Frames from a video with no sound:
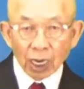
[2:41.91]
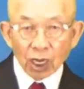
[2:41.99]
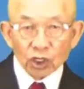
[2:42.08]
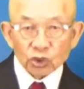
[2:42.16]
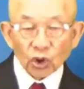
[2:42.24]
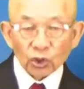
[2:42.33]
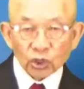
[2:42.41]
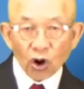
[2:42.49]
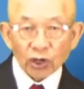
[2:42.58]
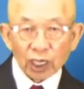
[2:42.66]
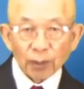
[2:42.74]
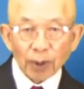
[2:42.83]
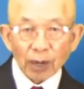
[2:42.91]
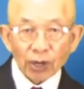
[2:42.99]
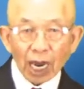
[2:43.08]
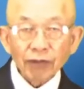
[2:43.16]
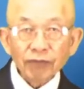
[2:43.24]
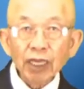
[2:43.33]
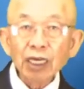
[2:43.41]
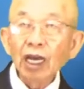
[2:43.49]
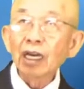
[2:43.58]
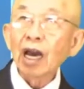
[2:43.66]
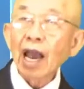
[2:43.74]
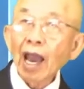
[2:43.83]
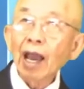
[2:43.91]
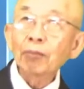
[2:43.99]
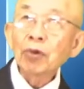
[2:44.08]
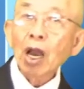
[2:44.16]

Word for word: So talking about nine feet and a half,